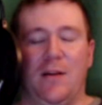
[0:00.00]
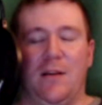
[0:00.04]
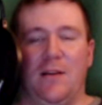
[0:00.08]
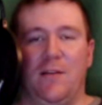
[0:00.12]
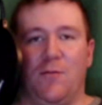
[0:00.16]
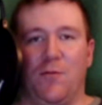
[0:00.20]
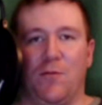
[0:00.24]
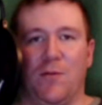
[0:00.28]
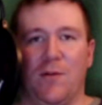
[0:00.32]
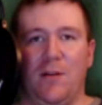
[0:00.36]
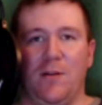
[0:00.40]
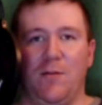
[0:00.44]

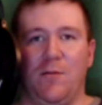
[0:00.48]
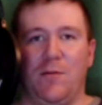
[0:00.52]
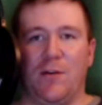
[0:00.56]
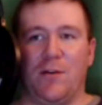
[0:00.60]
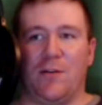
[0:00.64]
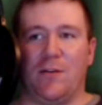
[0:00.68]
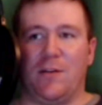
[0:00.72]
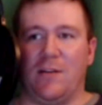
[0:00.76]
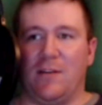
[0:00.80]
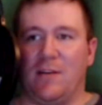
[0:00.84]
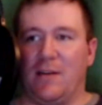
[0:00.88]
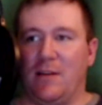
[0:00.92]
It's really weird
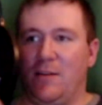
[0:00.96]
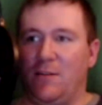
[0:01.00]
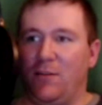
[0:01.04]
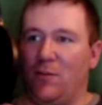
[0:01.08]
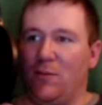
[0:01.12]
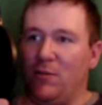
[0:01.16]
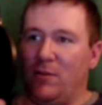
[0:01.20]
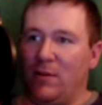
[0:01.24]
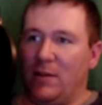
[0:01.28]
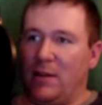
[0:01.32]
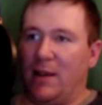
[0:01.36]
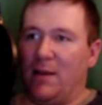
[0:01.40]
because I
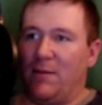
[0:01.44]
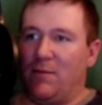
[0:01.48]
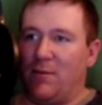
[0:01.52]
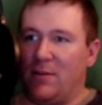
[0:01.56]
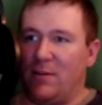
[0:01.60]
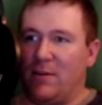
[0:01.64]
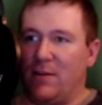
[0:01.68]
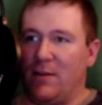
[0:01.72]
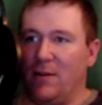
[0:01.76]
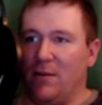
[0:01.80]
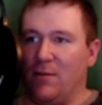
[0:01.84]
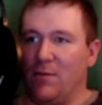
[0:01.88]
usually have it
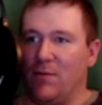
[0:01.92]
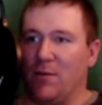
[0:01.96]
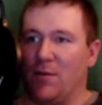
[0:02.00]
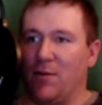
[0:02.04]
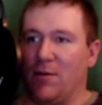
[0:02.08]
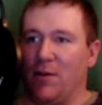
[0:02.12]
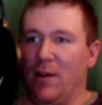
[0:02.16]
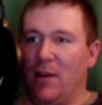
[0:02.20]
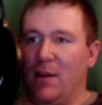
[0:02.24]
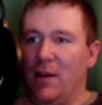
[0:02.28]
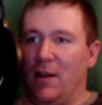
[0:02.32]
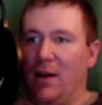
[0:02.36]
set over
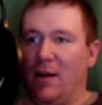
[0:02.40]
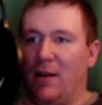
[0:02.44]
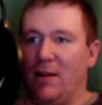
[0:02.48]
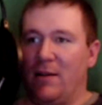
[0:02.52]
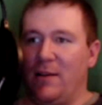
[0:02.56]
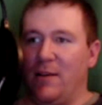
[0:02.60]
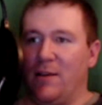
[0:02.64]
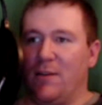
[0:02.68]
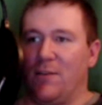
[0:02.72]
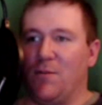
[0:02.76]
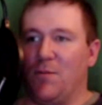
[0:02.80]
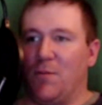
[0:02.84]
on
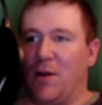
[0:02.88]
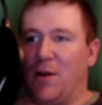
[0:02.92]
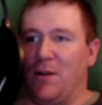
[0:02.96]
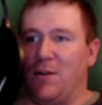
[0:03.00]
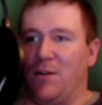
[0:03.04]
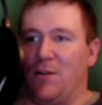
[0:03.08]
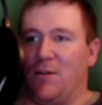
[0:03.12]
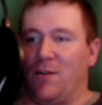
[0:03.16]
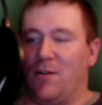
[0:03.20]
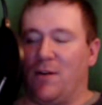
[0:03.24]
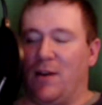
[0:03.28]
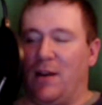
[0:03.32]
the other
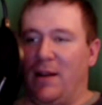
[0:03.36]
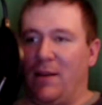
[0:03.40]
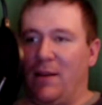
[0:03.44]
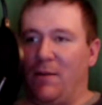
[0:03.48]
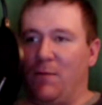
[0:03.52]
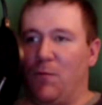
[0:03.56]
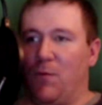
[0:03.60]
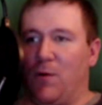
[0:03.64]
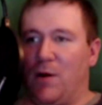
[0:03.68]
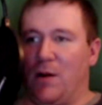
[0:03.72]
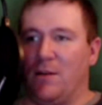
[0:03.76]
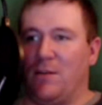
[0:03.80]
monitor, and I
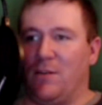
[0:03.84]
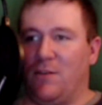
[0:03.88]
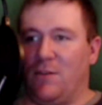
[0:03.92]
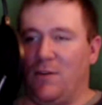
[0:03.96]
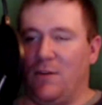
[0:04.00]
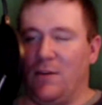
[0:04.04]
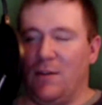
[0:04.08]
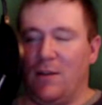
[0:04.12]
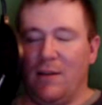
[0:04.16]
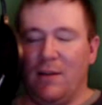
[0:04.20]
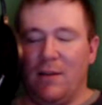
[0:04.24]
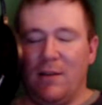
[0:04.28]
watch
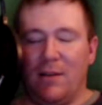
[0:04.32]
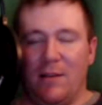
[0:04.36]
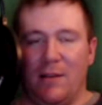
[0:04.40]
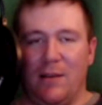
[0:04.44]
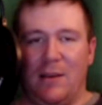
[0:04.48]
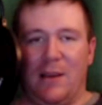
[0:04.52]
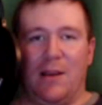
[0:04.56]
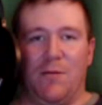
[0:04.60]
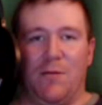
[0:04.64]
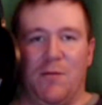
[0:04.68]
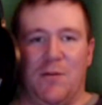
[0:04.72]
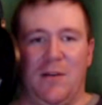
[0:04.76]
the
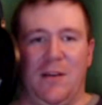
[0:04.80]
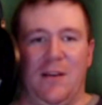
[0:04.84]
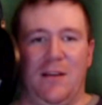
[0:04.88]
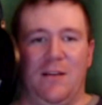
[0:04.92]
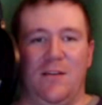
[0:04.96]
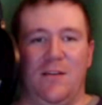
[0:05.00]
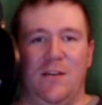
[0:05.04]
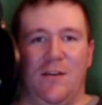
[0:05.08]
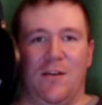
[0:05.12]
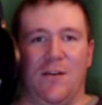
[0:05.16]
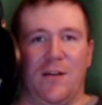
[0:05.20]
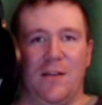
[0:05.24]
camera
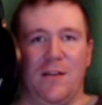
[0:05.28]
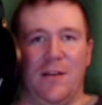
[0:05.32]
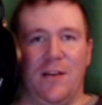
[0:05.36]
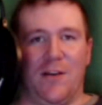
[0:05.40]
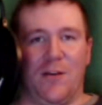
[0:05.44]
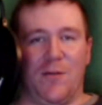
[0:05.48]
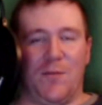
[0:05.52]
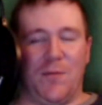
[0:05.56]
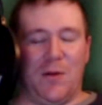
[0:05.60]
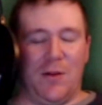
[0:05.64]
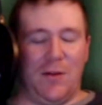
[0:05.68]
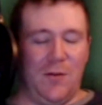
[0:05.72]
easier on
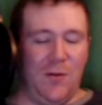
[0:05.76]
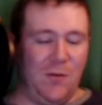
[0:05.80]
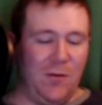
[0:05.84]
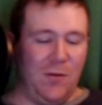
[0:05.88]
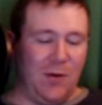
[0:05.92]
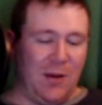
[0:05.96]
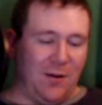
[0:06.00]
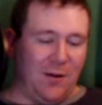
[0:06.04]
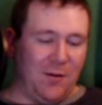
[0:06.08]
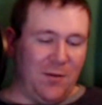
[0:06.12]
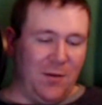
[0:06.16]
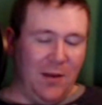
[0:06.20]
there, but who
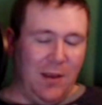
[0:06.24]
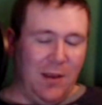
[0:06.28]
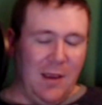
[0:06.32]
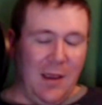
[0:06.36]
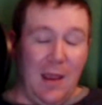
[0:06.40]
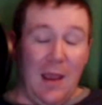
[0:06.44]
cares?